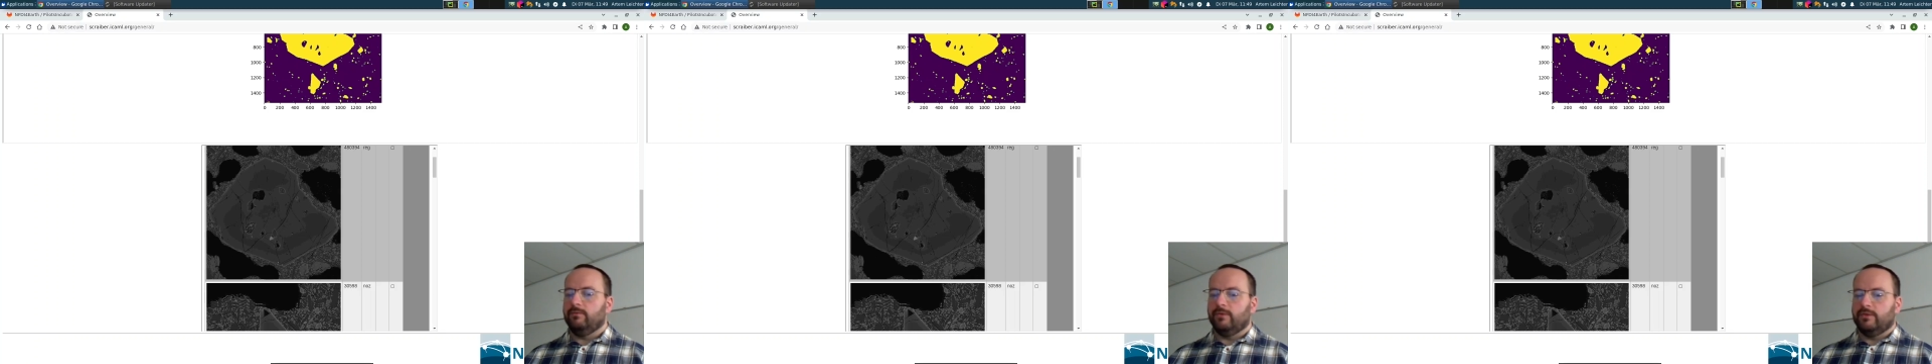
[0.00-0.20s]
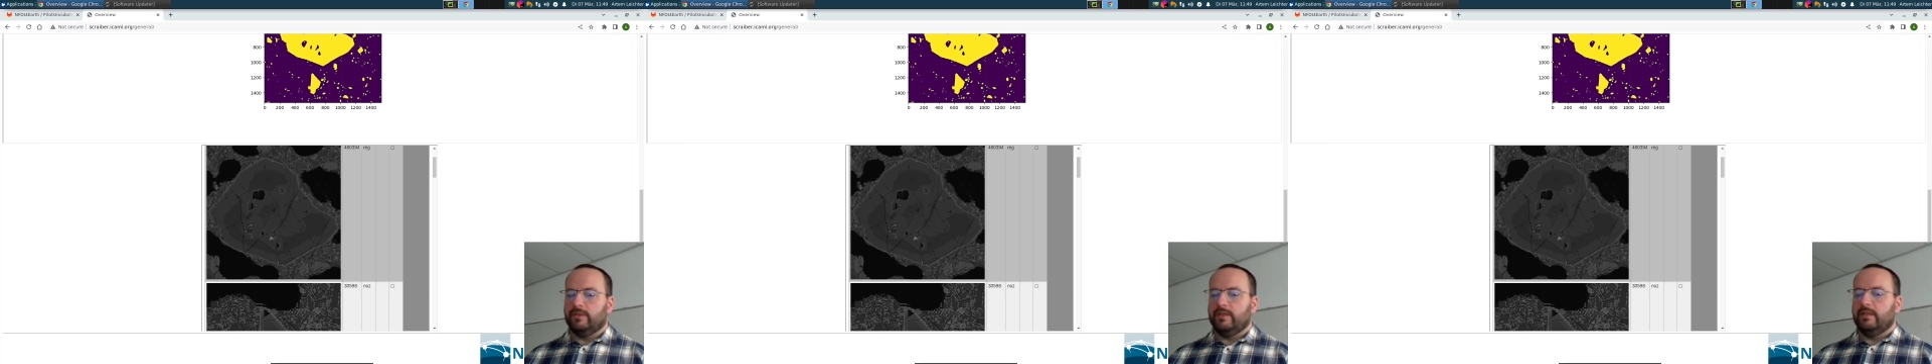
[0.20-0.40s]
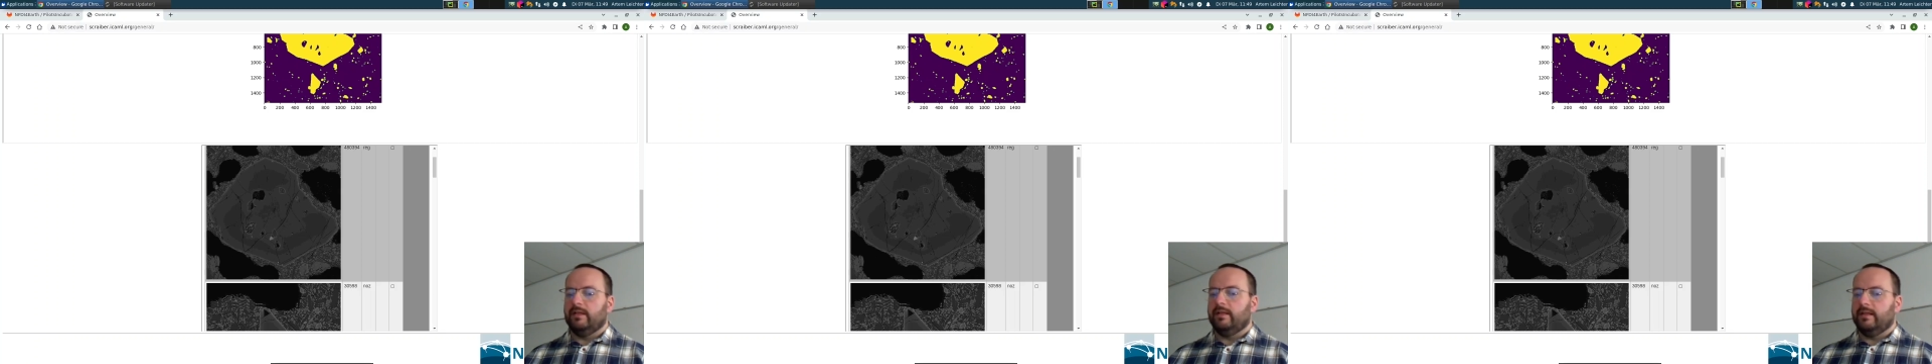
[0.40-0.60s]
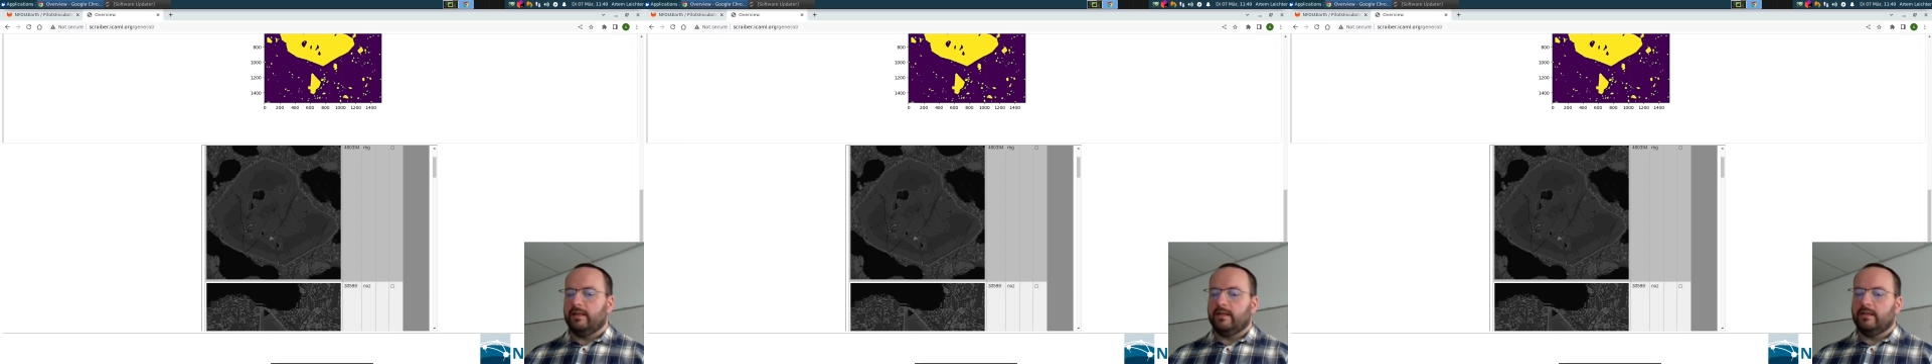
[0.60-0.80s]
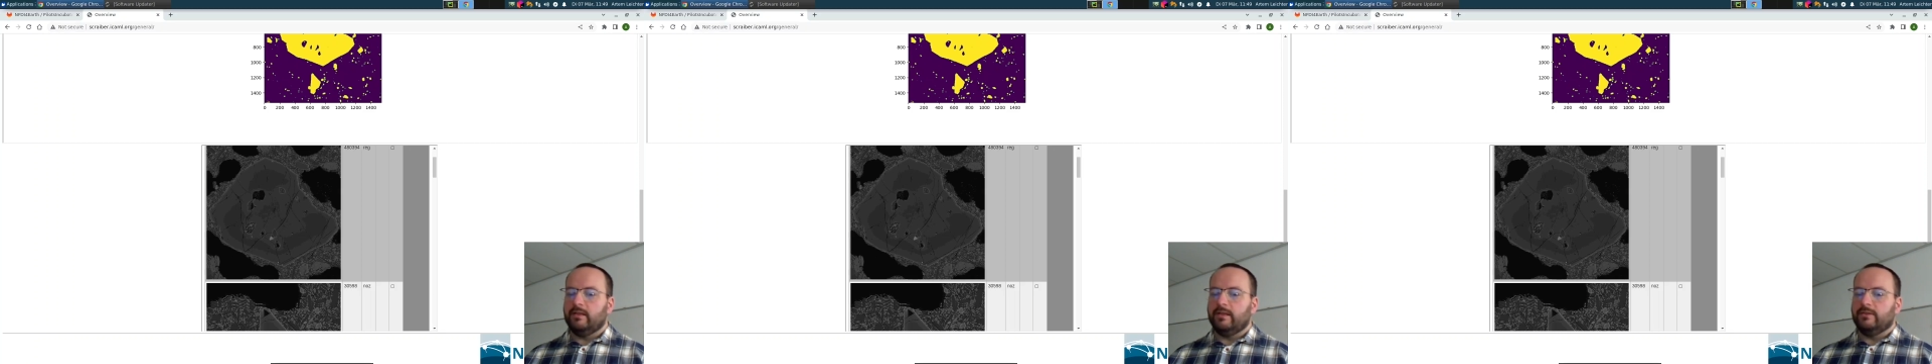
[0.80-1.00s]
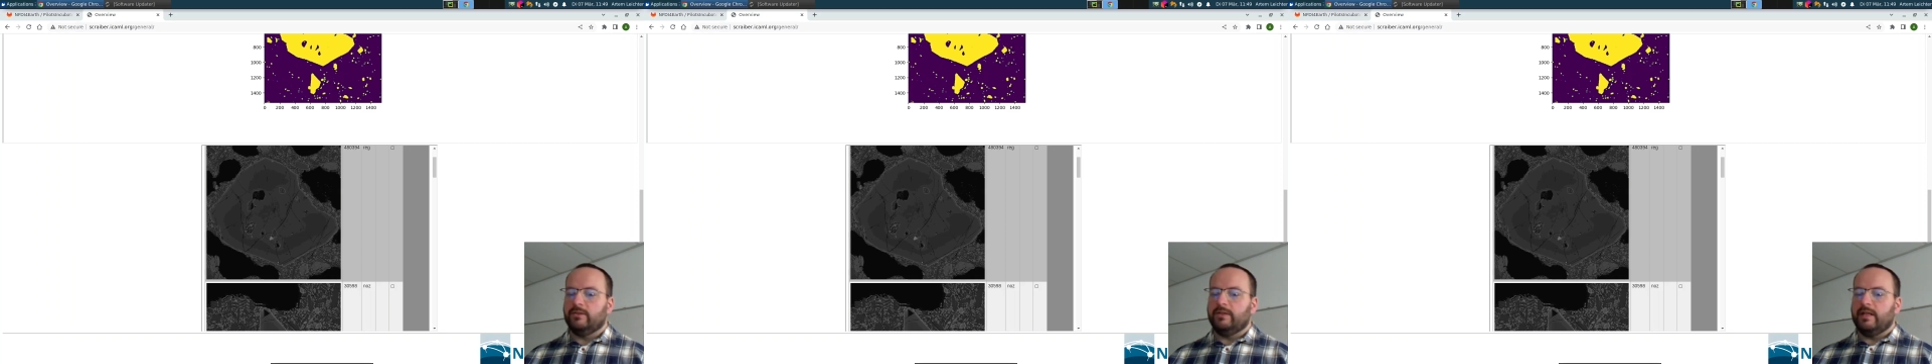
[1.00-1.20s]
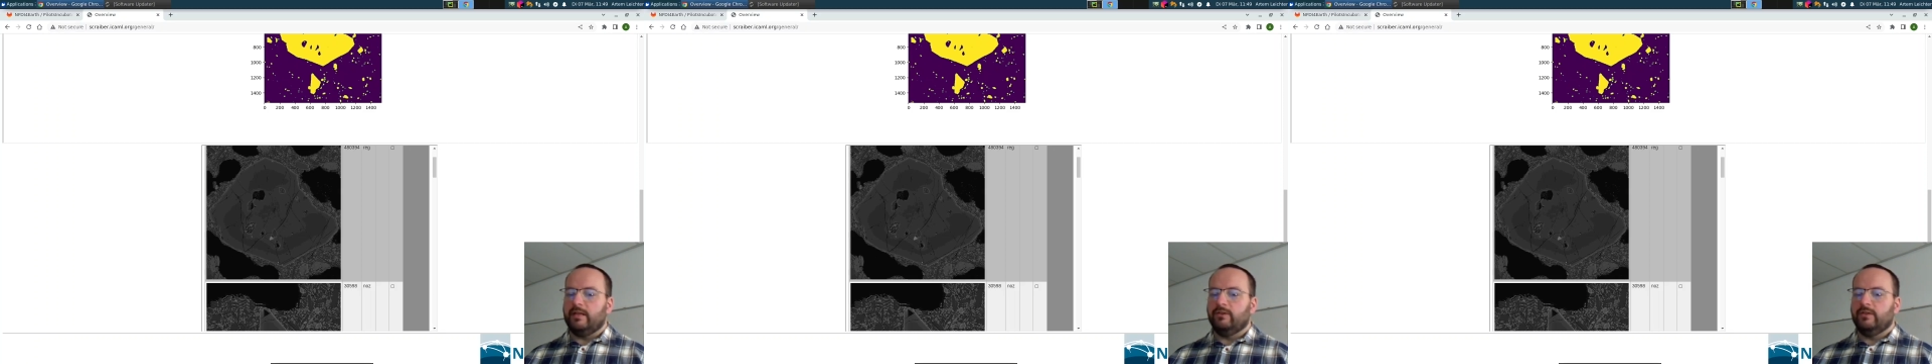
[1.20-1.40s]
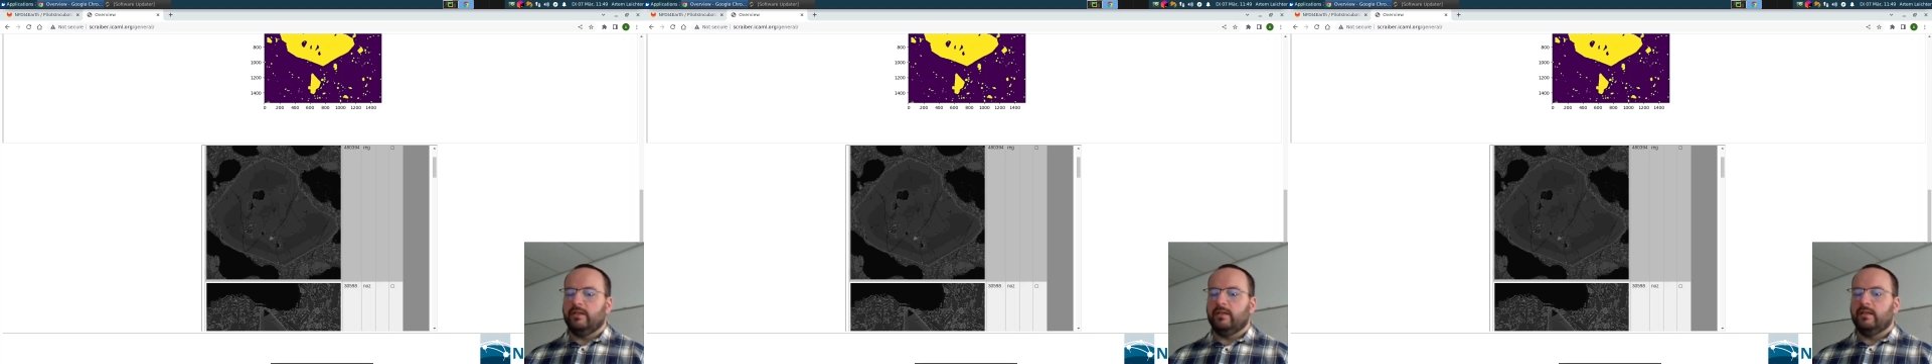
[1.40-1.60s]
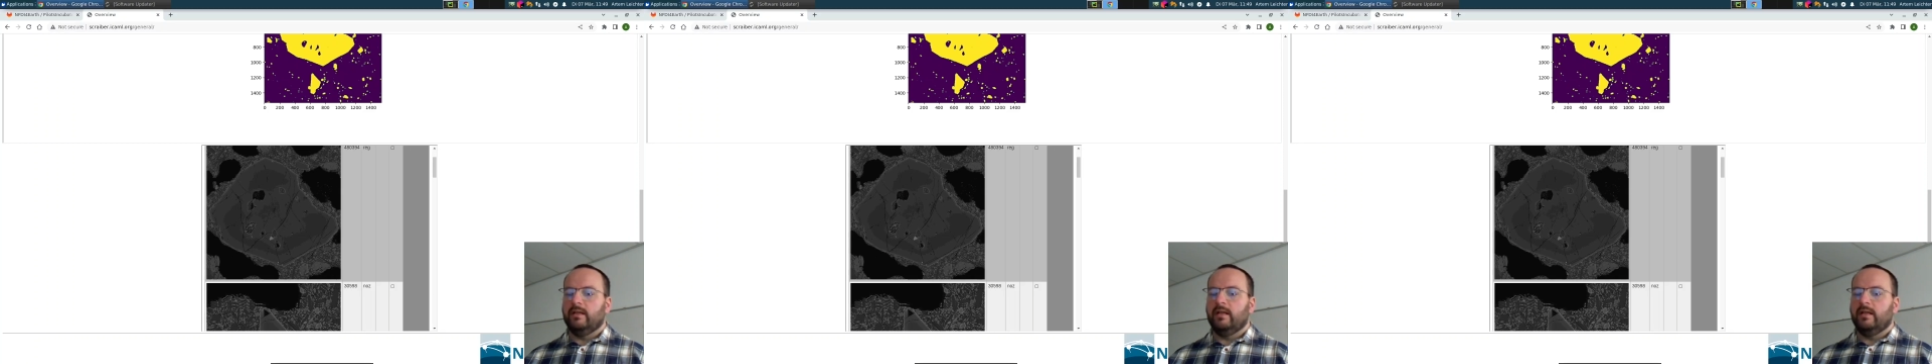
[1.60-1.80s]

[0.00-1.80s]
for the regular zonation.